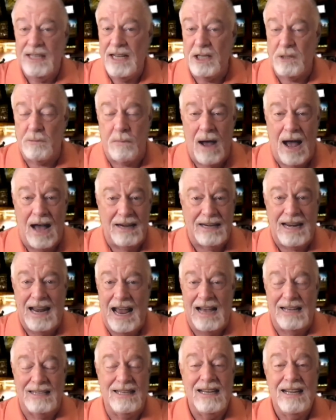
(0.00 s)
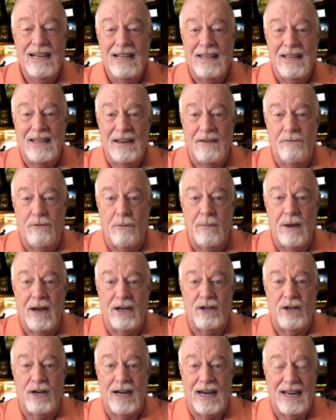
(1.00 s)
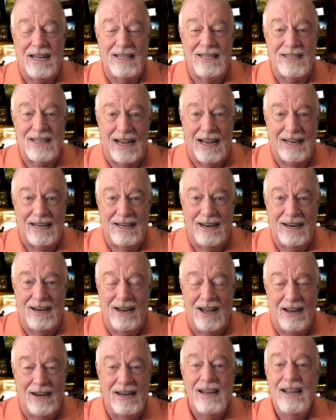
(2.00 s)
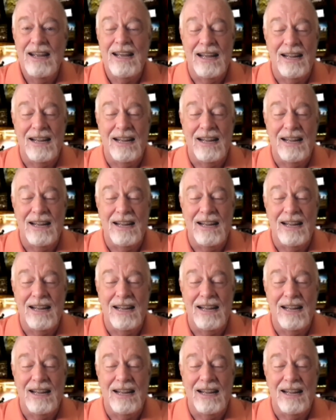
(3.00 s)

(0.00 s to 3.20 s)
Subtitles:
His podcast, The Information, is second to none.